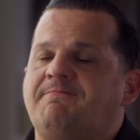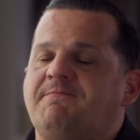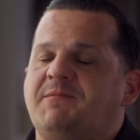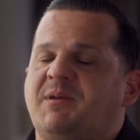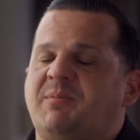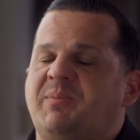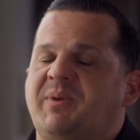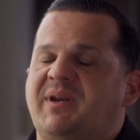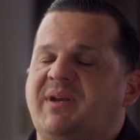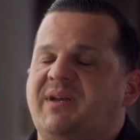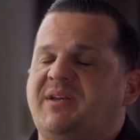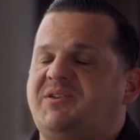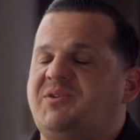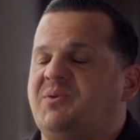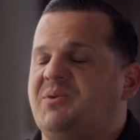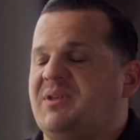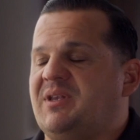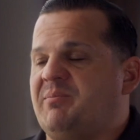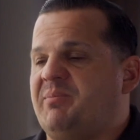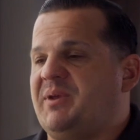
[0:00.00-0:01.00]
competed at
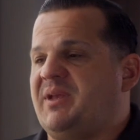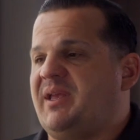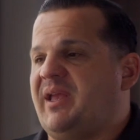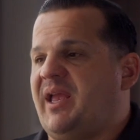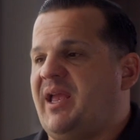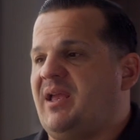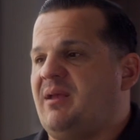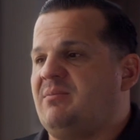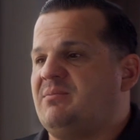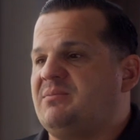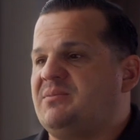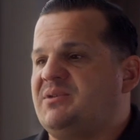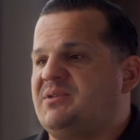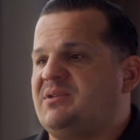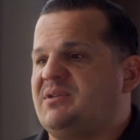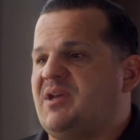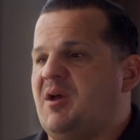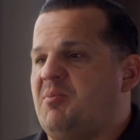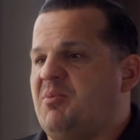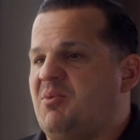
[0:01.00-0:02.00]
2 Olympic
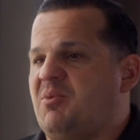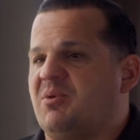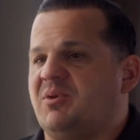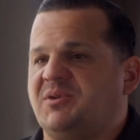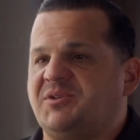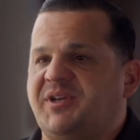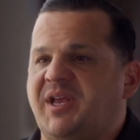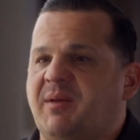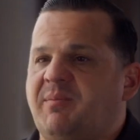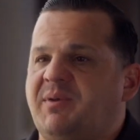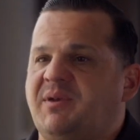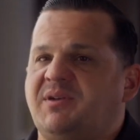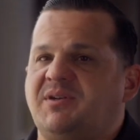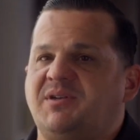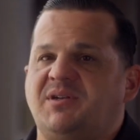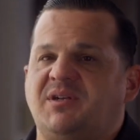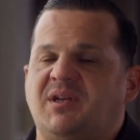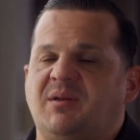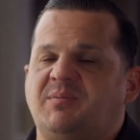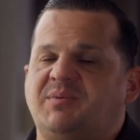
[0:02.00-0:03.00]
Games, a couple World
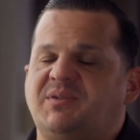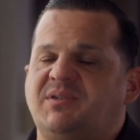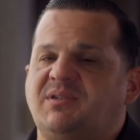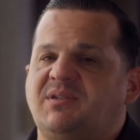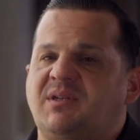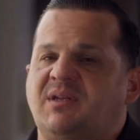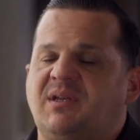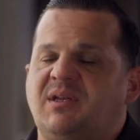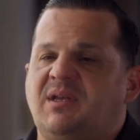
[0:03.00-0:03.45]
Championships,